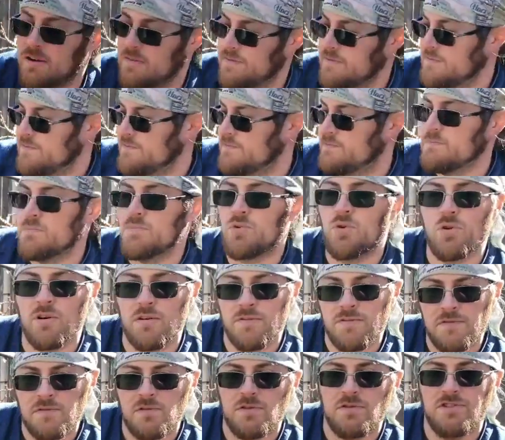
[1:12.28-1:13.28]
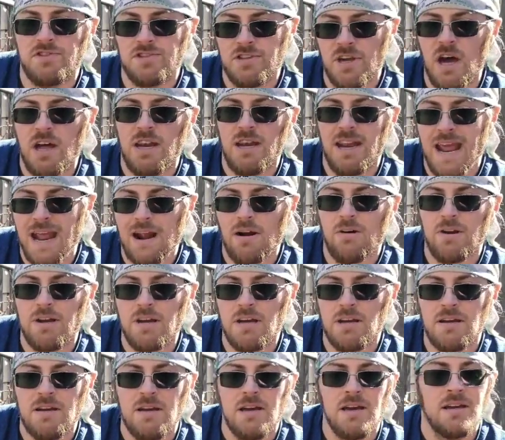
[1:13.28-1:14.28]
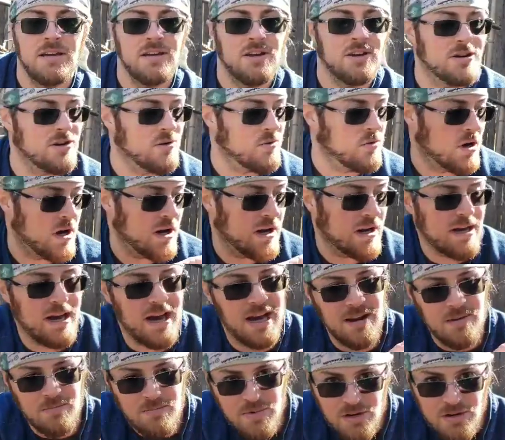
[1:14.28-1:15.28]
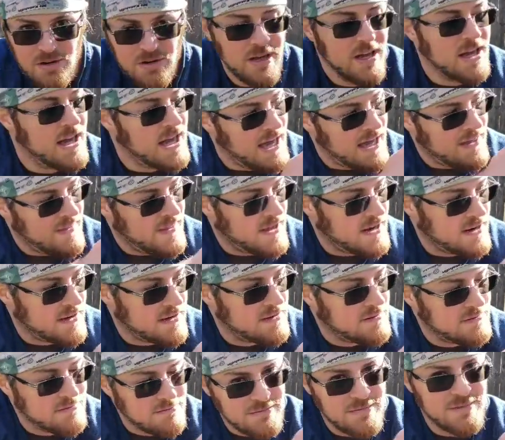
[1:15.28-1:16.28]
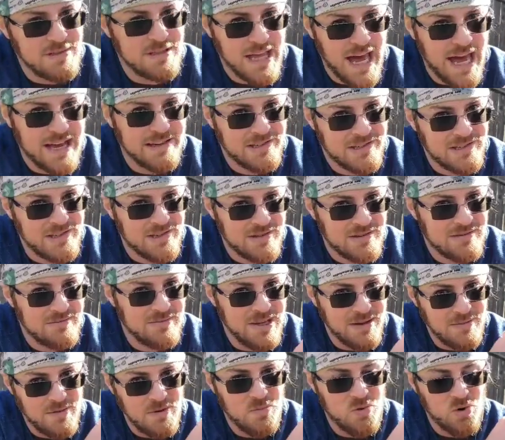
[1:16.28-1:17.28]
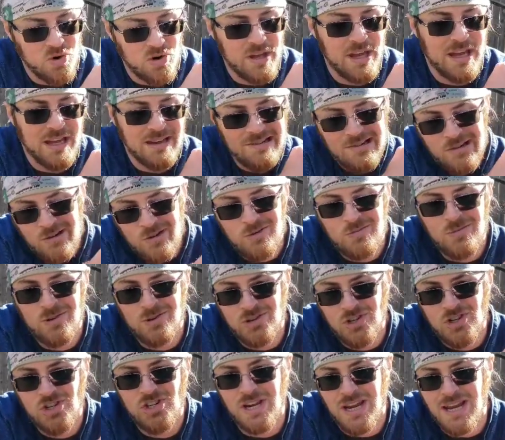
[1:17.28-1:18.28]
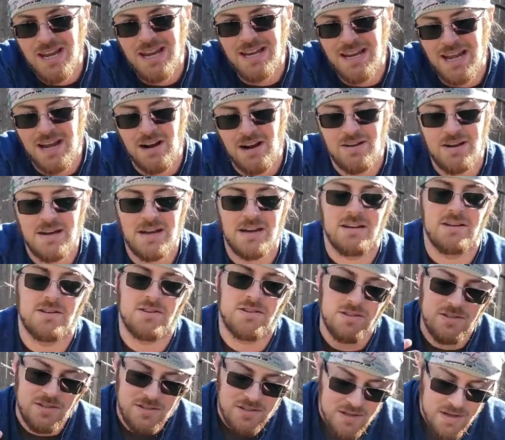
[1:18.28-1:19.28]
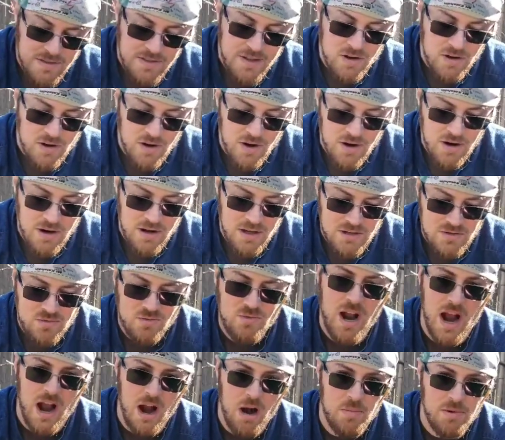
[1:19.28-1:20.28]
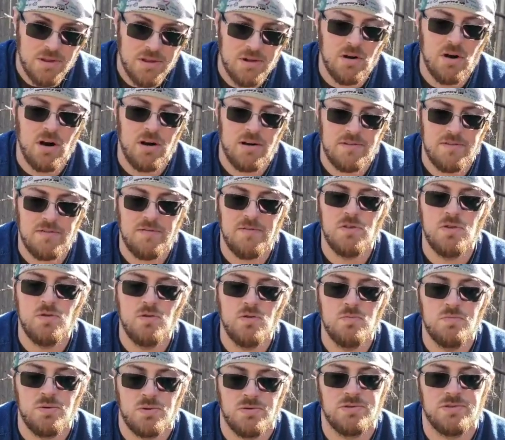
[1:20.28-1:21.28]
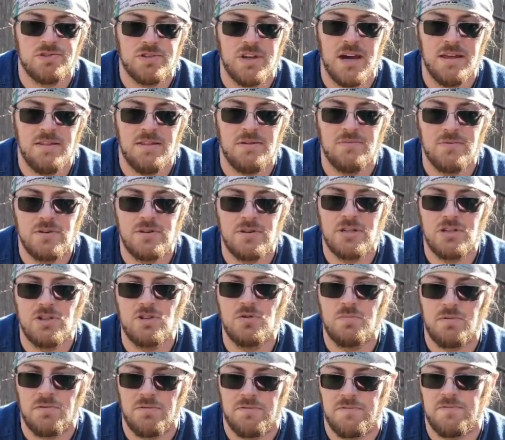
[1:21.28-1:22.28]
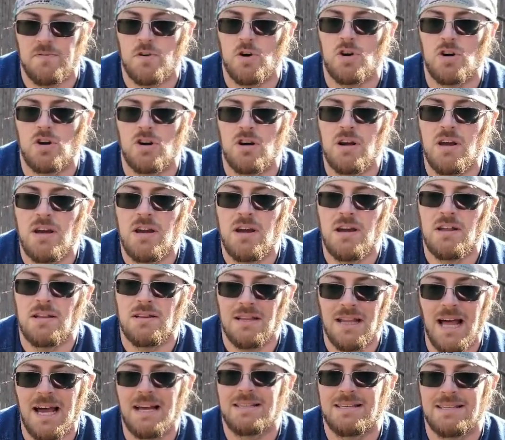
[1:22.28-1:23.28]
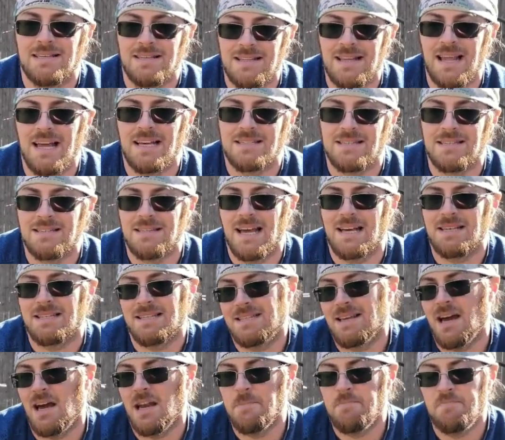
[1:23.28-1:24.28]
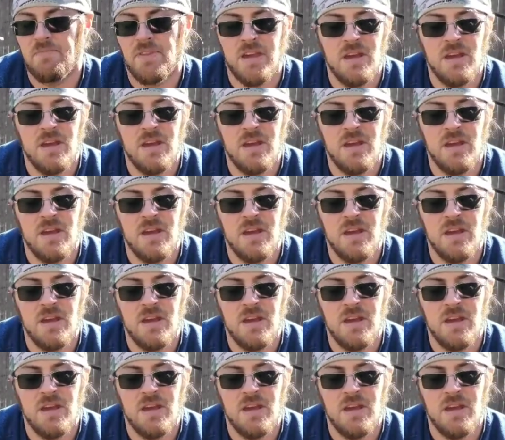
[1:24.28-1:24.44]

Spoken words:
a more full sun area, you're going to want a kind of middle, and then a less, maybe more like almost shade area, because it's rare, but there are a few bonsai that really do prefer less and less and less sun.